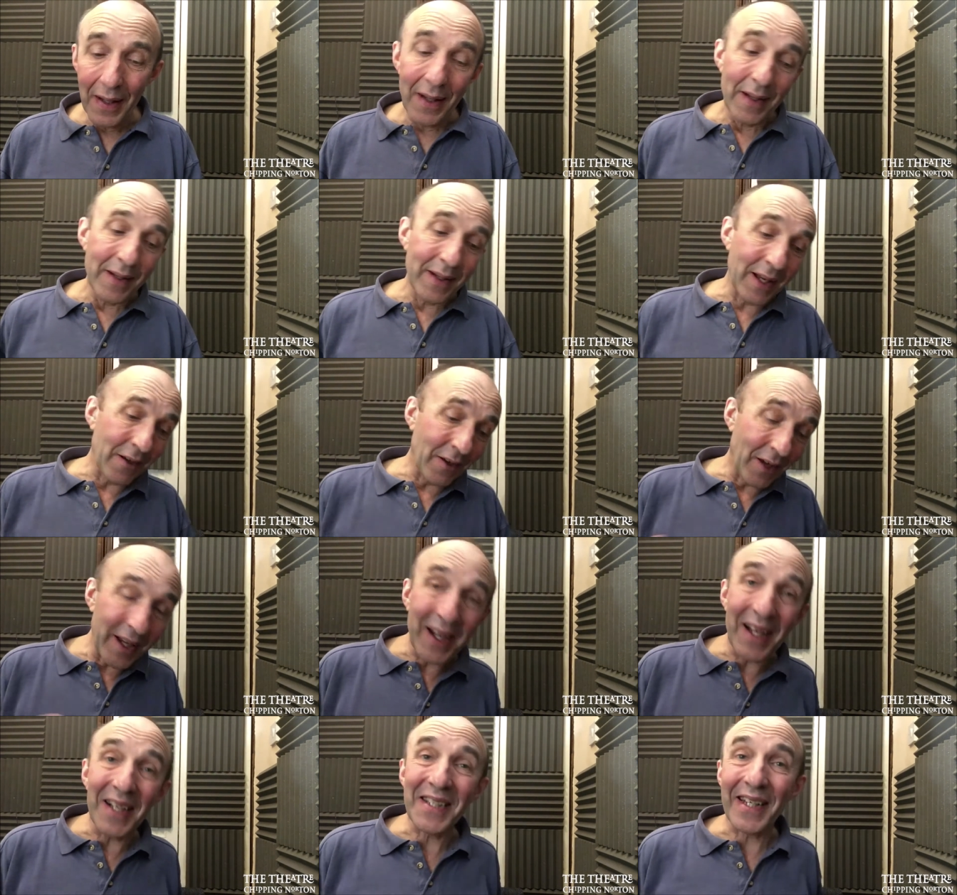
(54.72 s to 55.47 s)
Now,
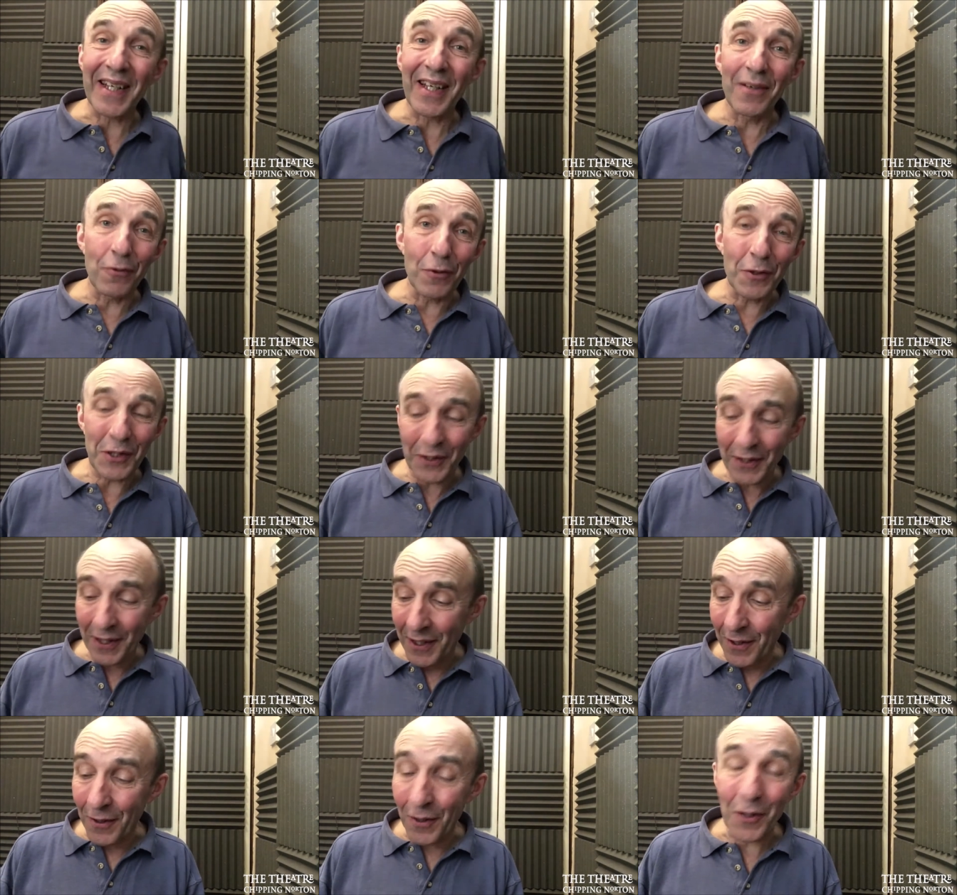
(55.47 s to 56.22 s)
like I say, I've also
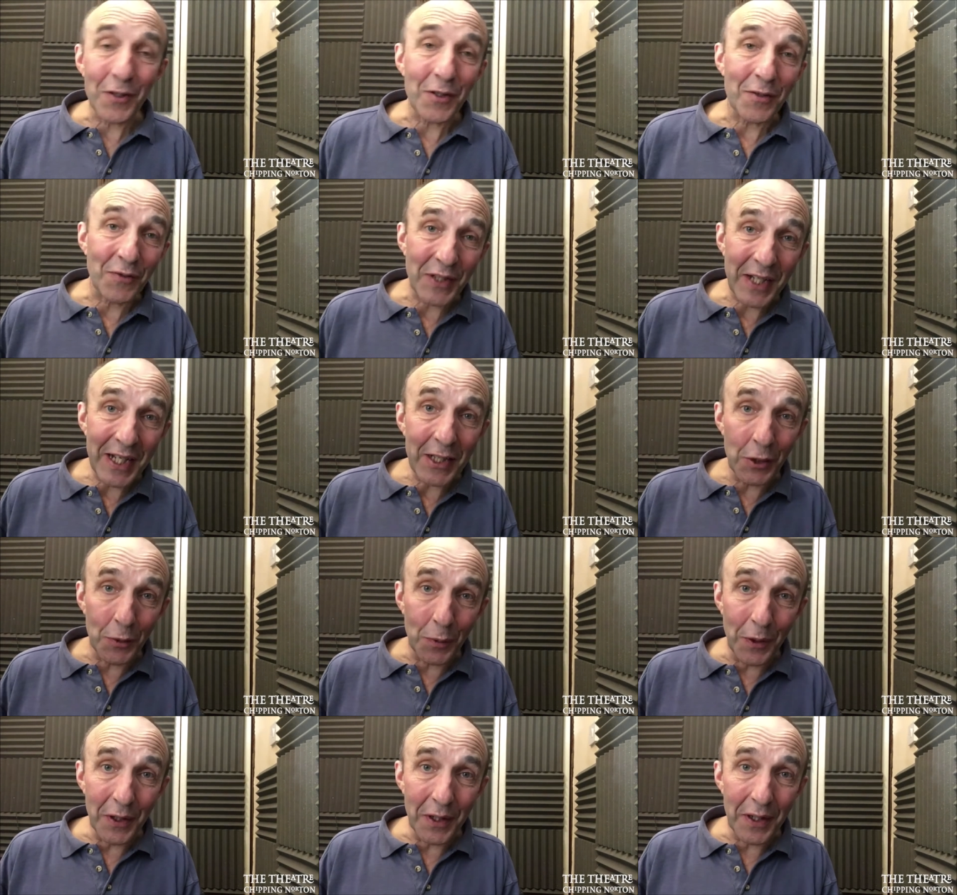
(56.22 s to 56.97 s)
done a lot of
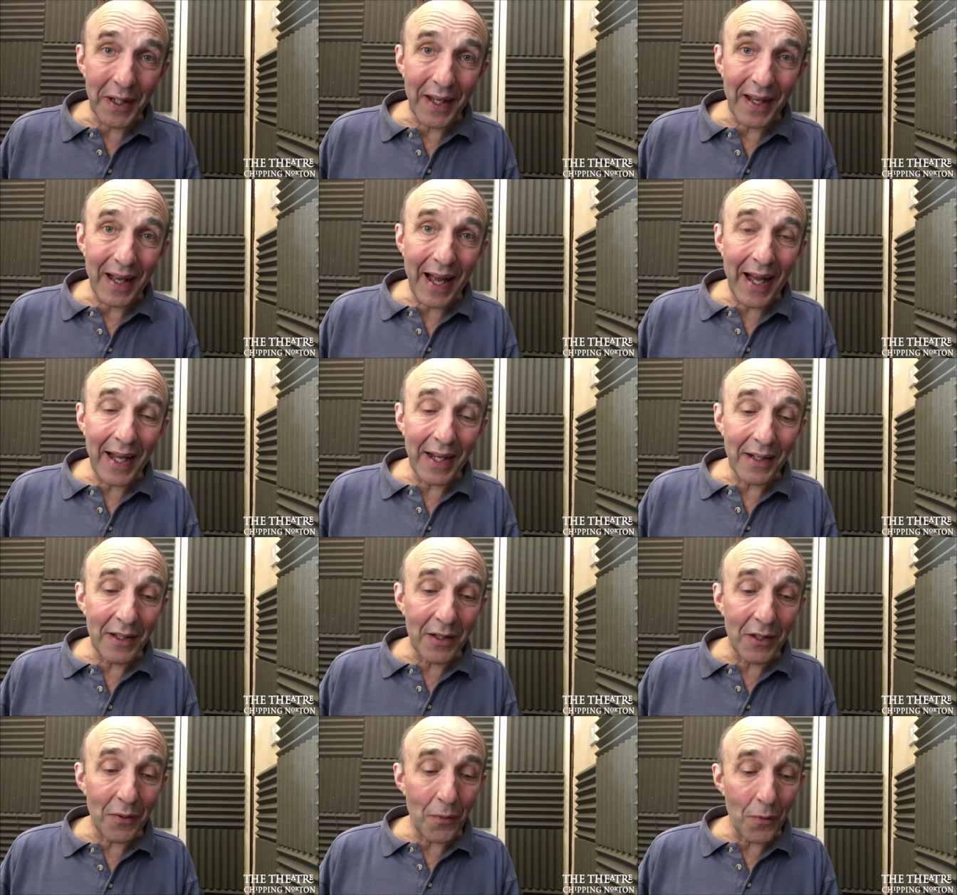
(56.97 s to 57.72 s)
stage work,
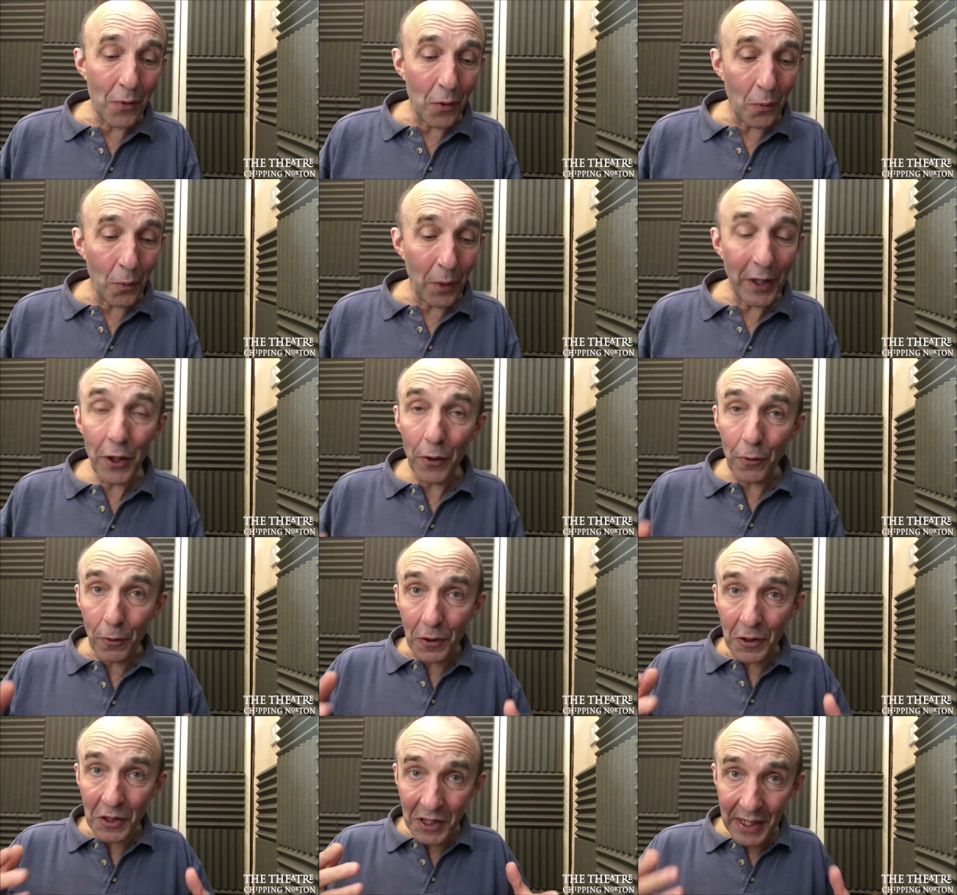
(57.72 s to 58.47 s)
and when you're
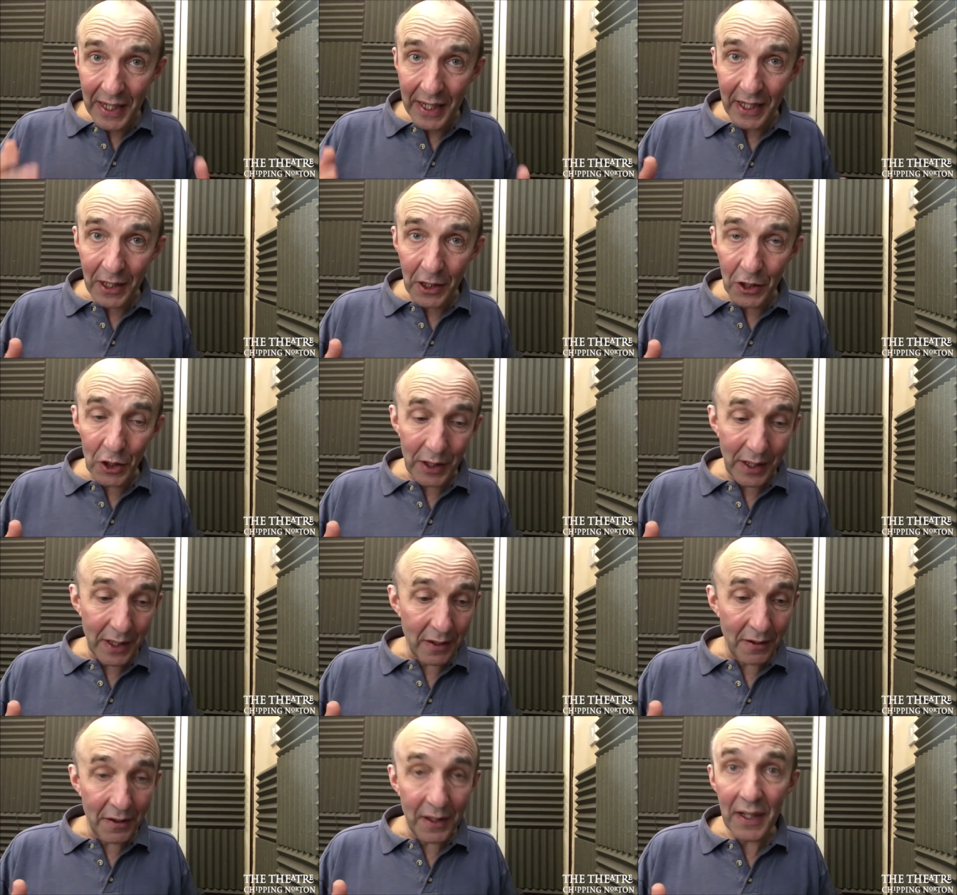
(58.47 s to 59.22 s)
on stage
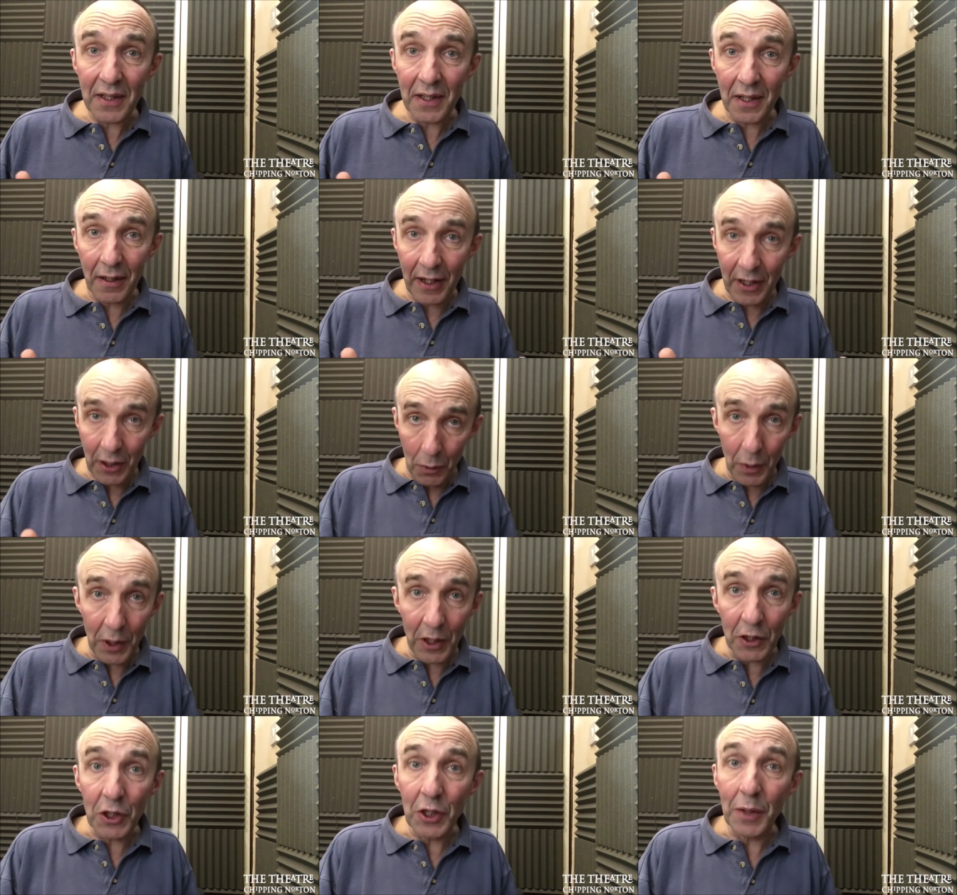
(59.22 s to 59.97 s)
in a theatre like the
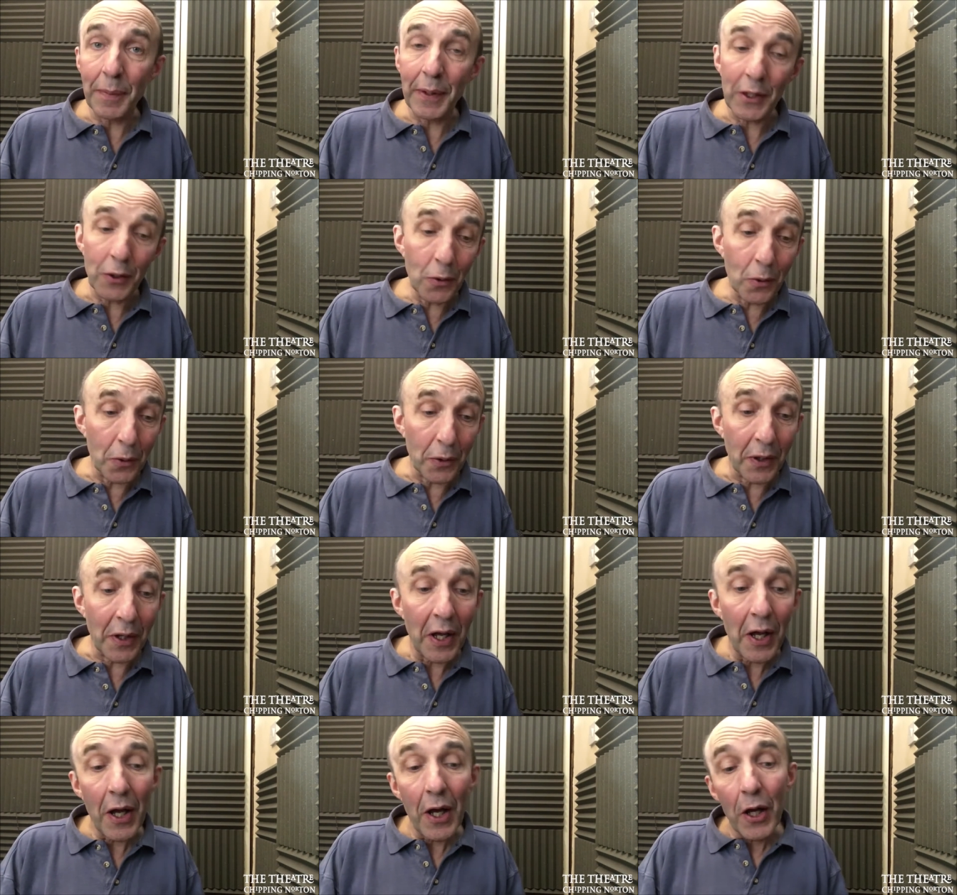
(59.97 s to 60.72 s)
one at Chipping
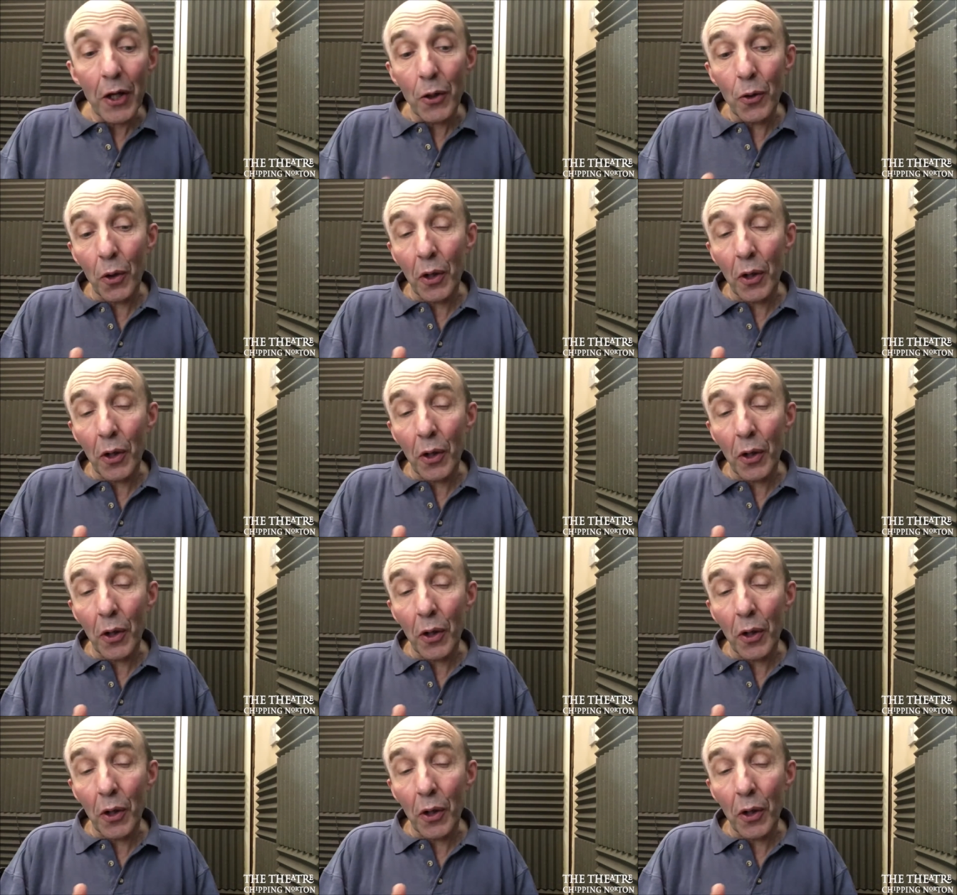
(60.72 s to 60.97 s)
Norton, your